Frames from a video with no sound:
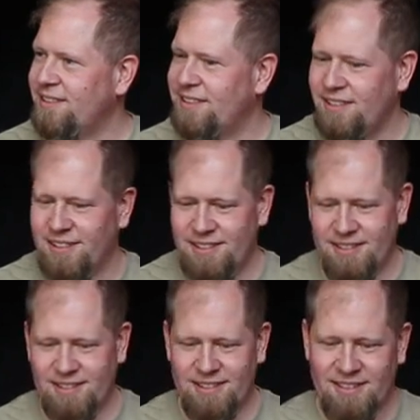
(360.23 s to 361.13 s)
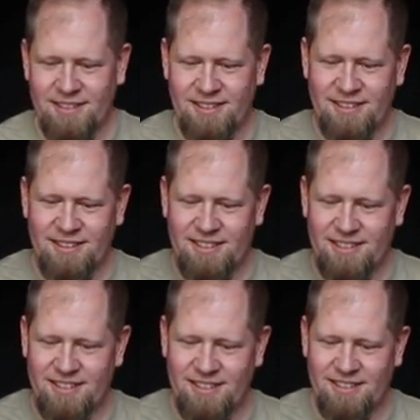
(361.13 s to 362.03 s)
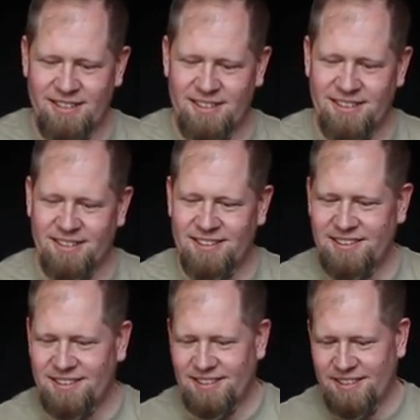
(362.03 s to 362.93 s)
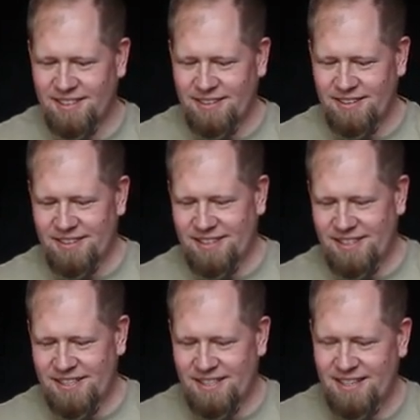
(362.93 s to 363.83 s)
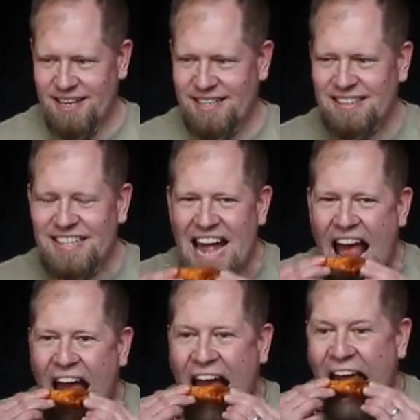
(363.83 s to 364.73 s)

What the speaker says: This person isn't speaking.